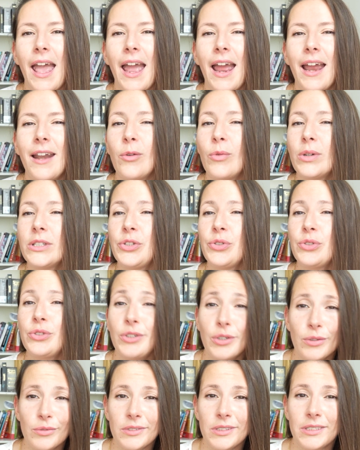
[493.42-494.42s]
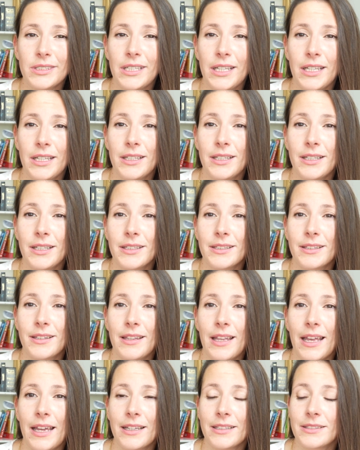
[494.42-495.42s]
And what you don't see is
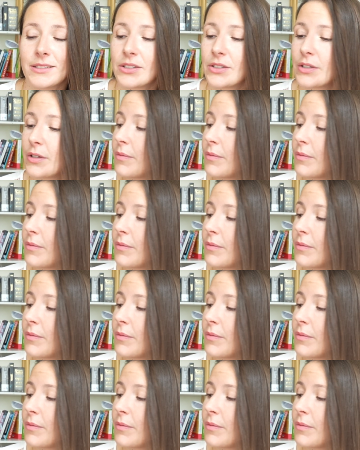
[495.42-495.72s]
that